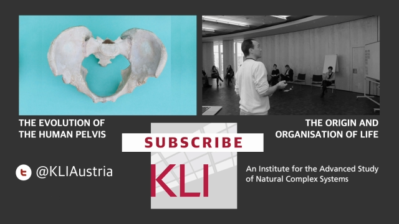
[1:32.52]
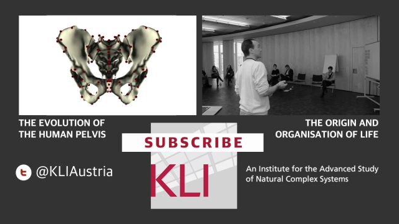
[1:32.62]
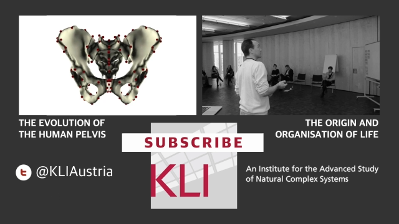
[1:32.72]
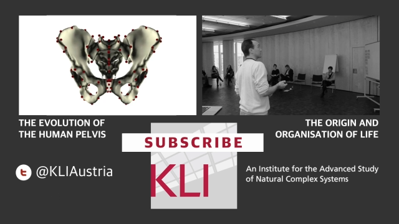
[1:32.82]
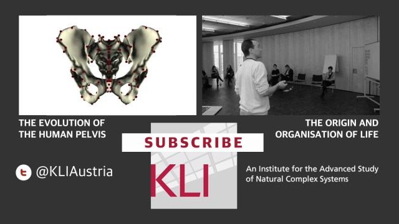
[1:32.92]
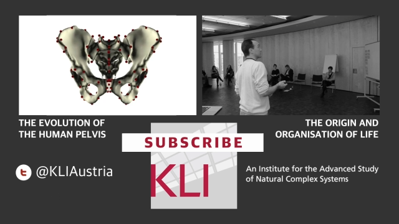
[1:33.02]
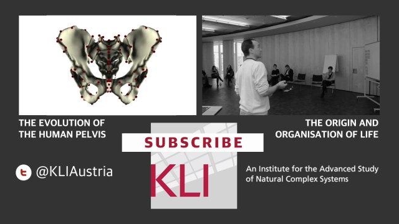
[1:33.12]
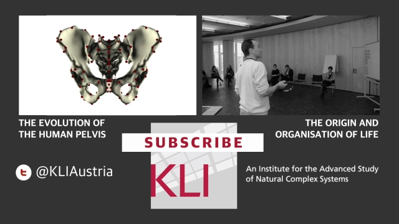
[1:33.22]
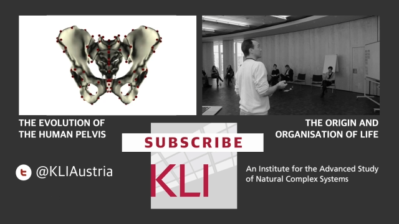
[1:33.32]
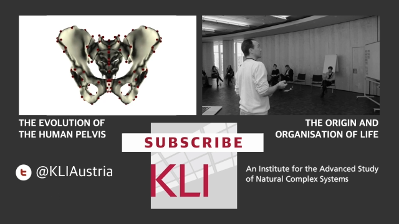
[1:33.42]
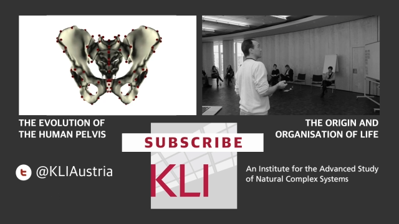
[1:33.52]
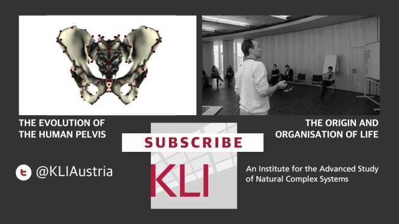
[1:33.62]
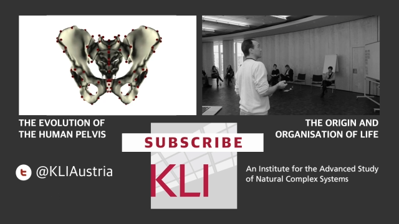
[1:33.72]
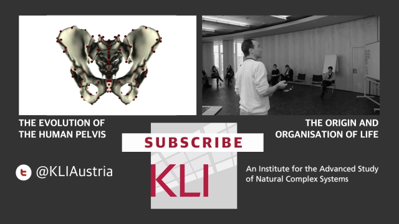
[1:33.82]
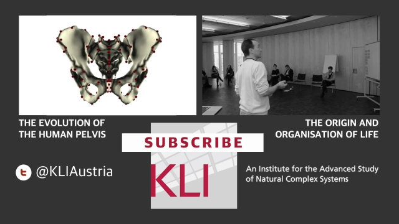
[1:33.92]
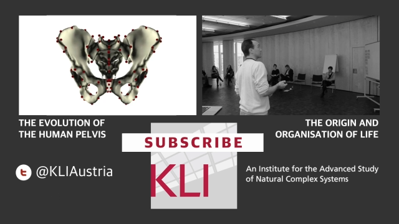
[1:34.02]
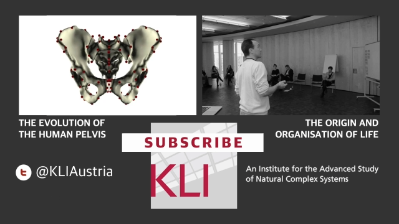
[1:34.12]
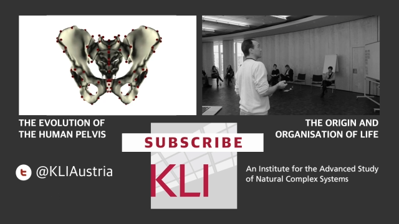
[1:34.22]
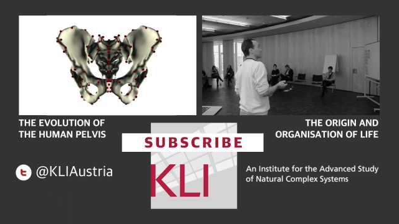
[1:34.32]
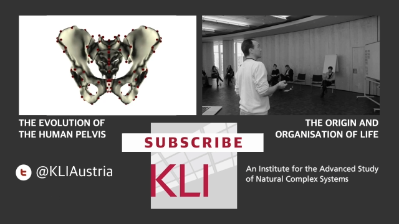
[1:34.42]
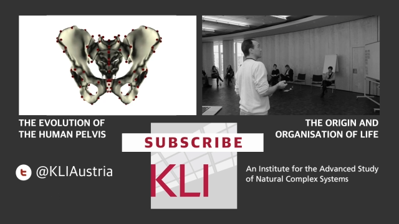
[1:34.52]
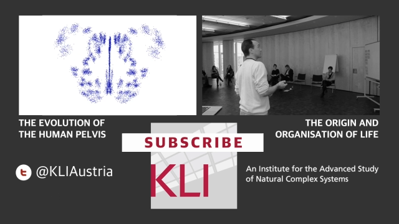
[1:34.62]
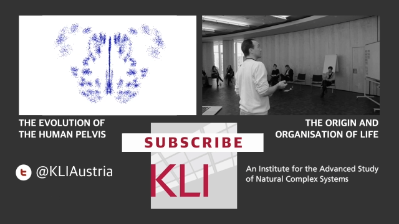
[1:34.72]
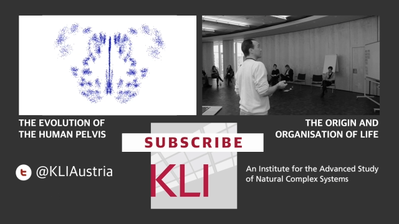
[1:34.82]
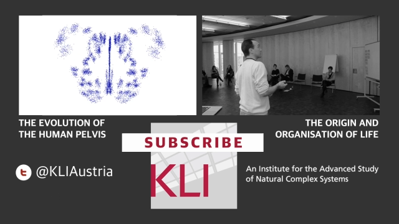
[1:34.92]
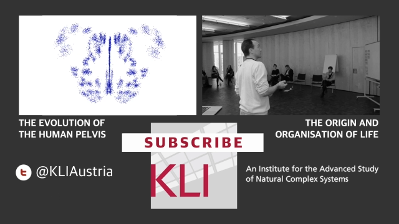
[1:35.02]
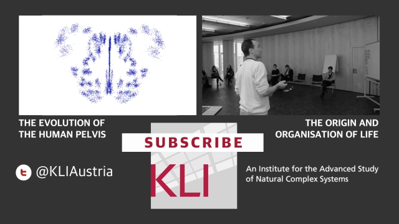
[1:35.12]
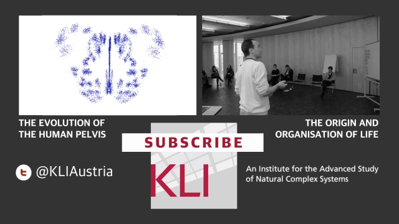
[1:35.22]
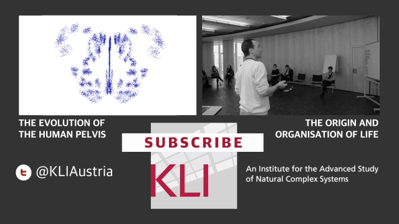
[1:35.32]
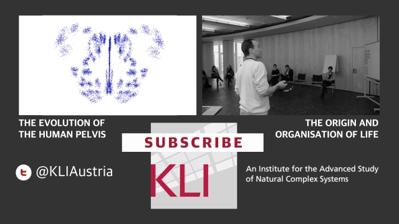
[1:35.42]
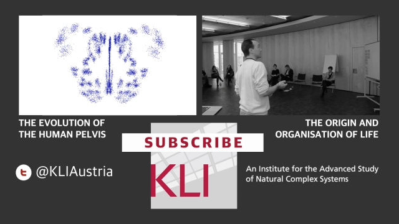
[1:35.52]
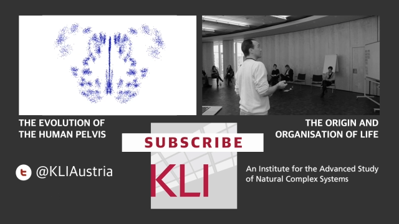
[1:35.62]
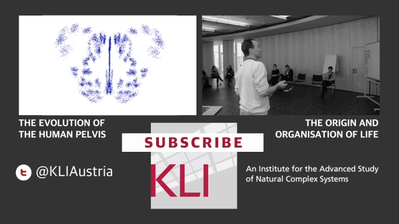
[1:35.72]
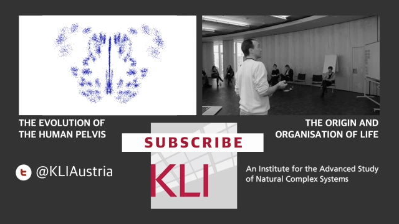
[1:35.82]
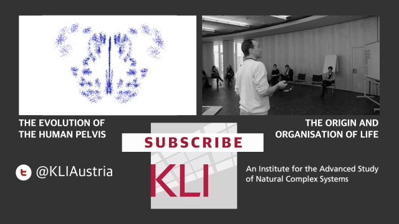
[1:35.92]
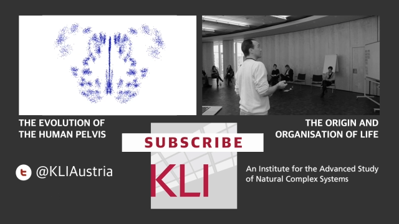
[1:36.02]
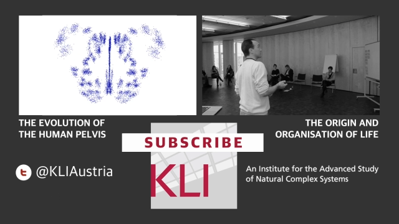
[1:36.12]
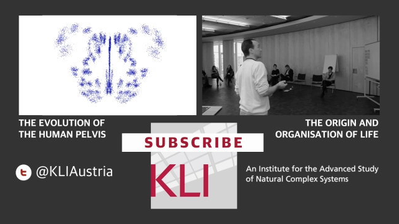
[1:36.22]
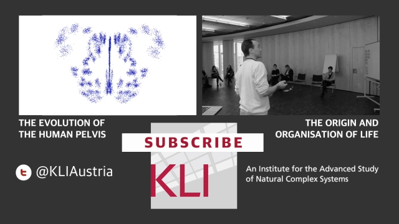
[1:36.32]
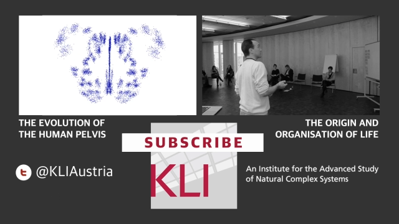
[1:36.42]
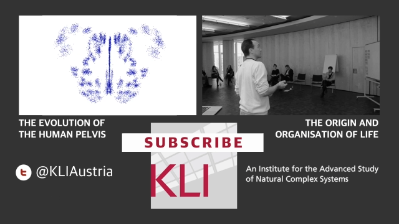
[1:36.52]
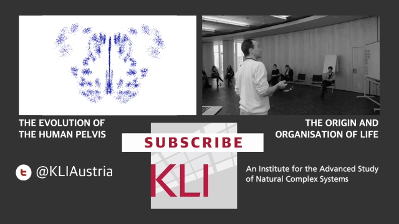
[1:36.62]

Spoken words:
Nobody's mouth can be seen.